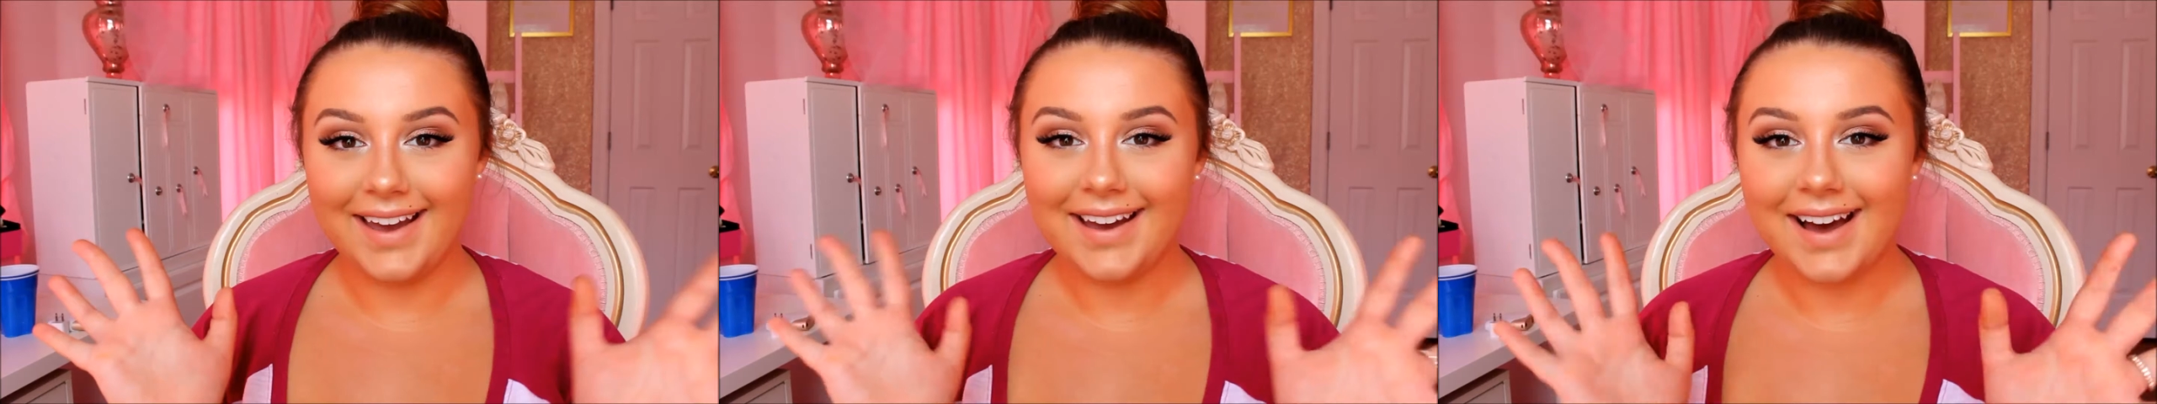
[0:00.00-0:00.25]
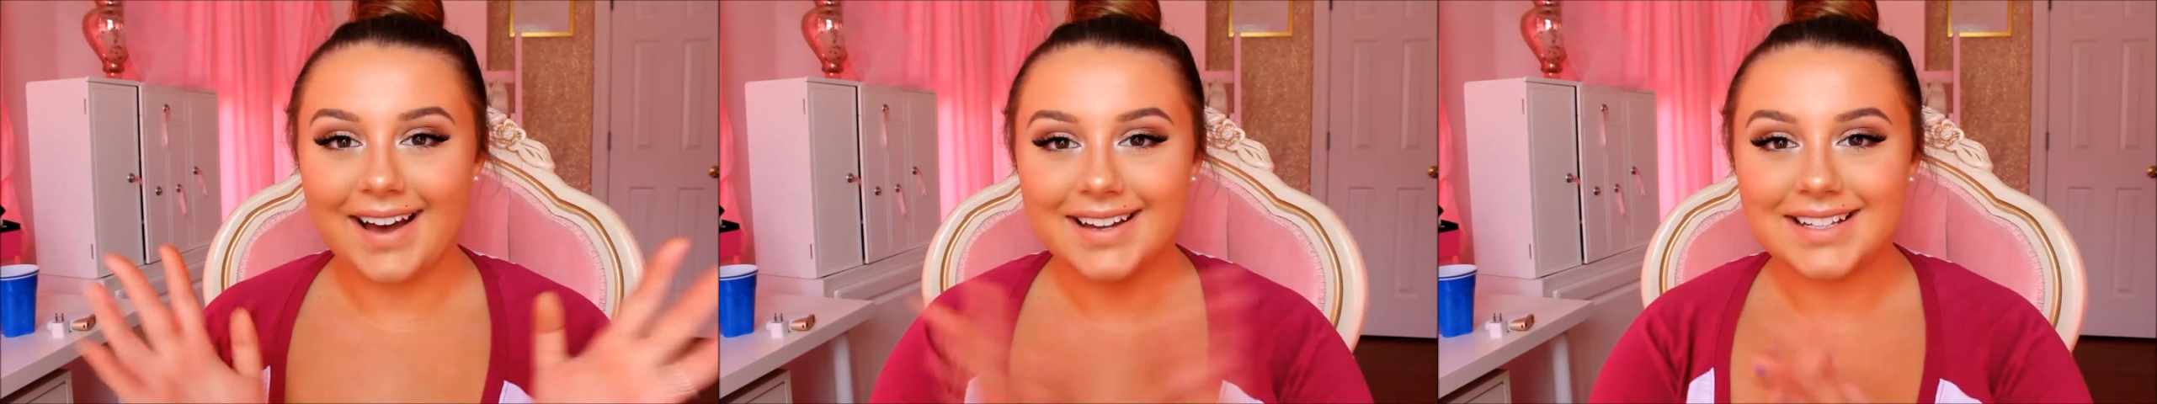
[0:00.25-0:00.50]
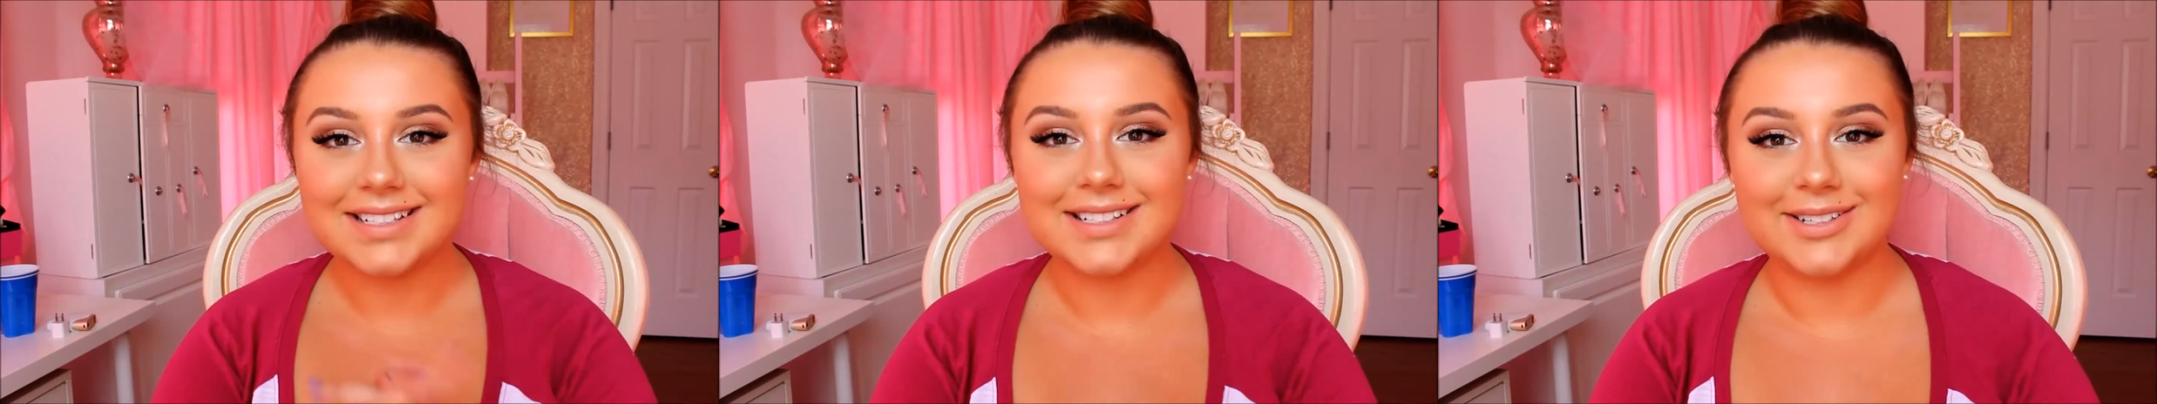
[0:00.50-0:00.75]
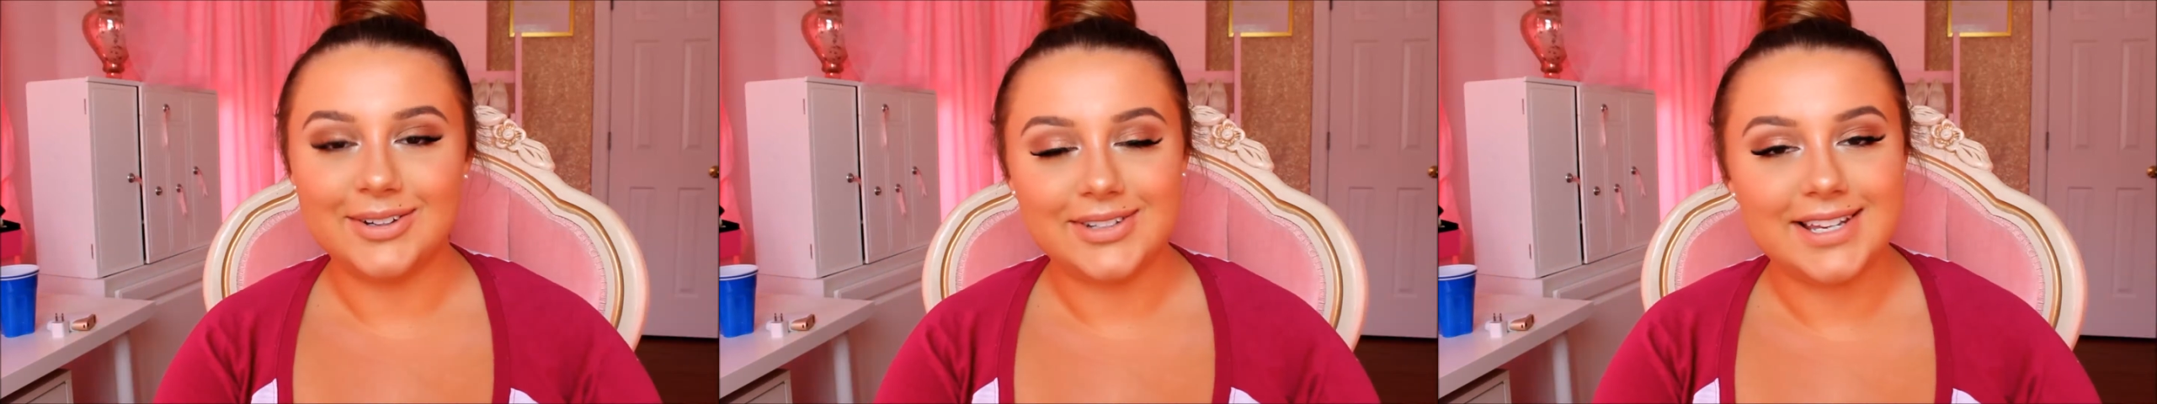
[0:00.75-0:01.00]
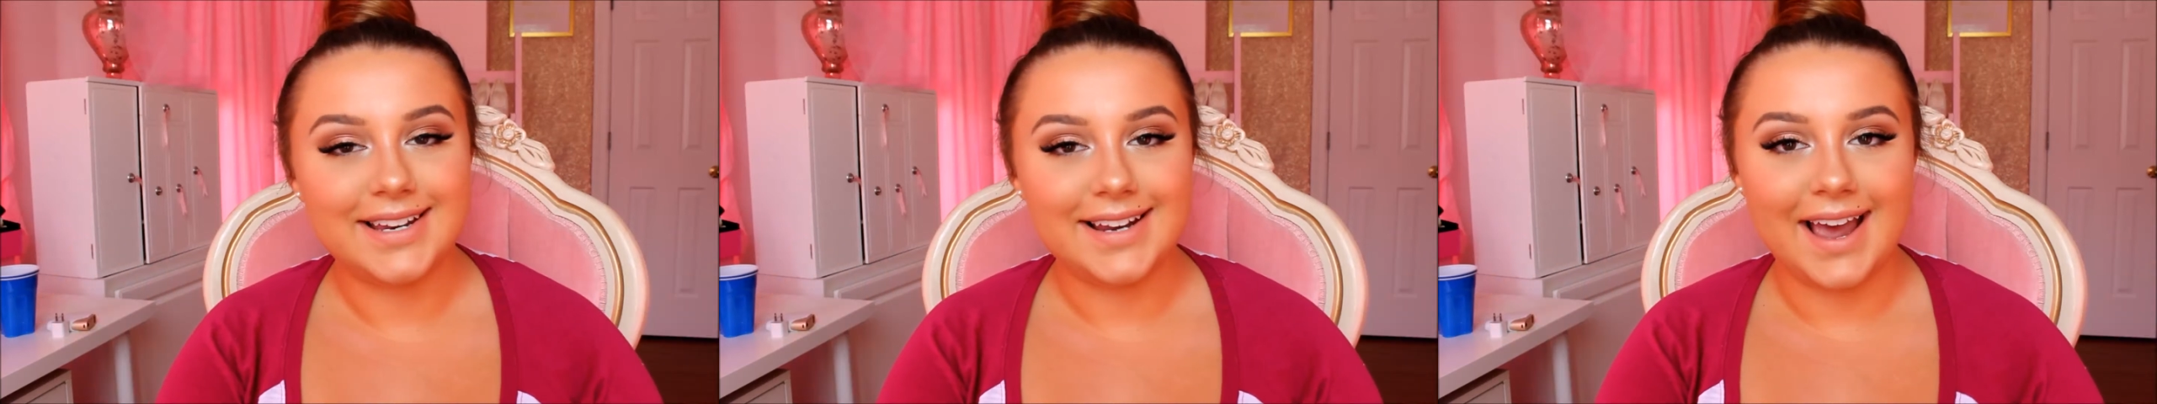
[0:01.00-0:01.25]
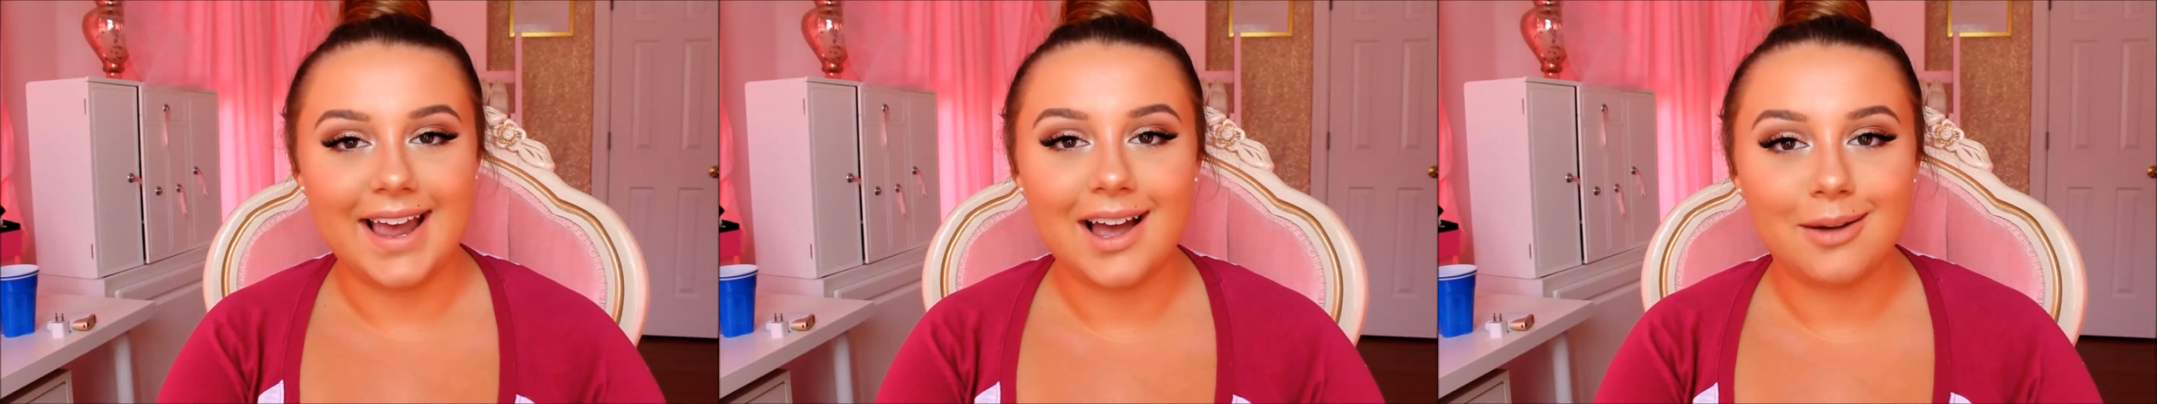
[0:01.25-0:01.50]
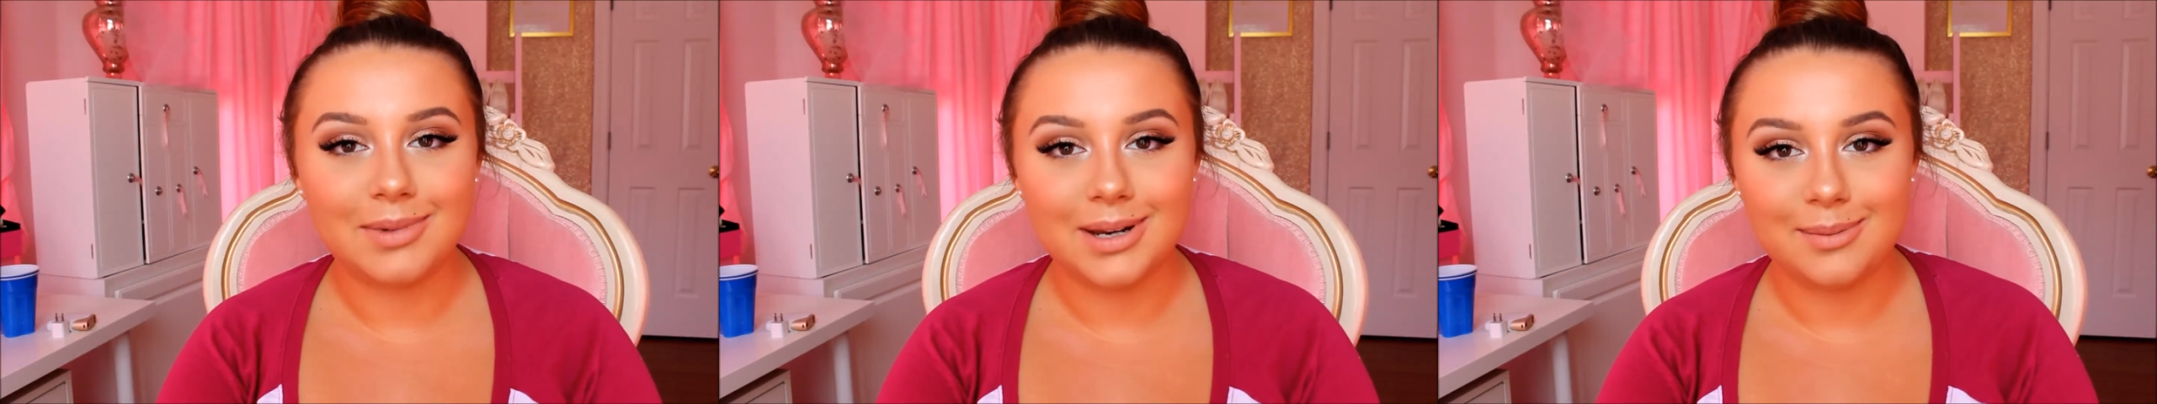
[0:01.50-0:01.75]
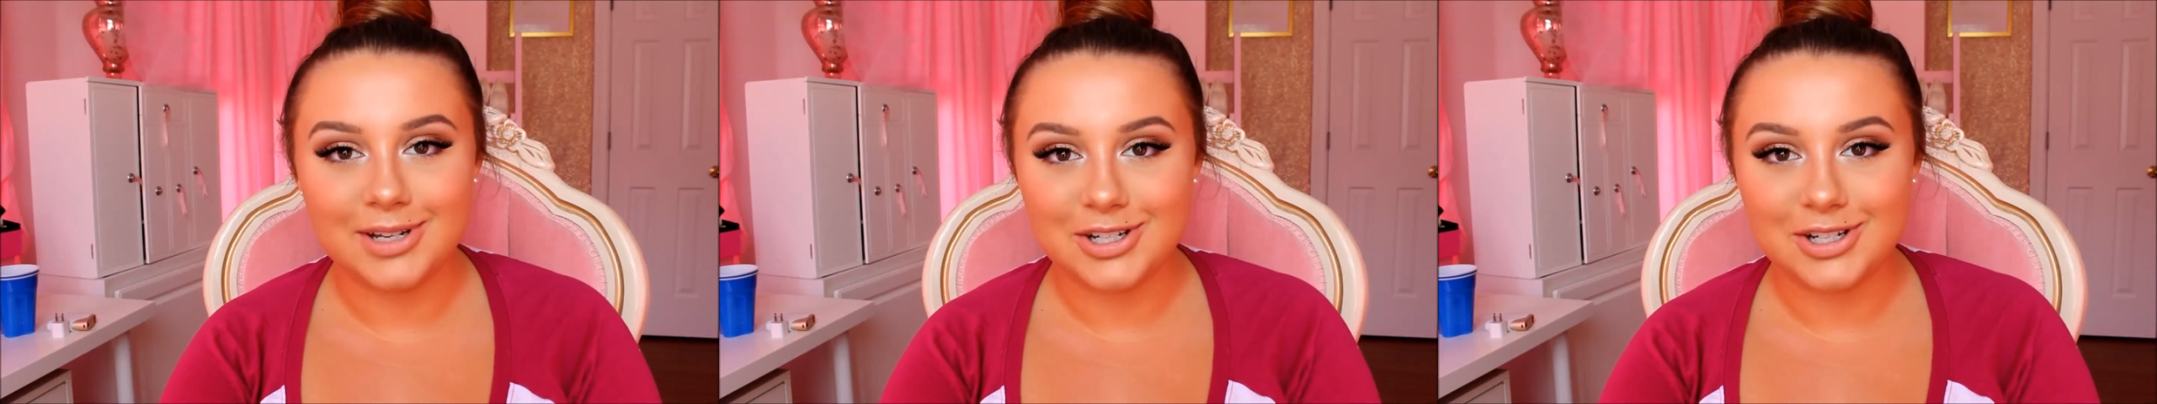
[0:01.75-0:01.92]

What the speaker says: Hey guys, so today I'm going to be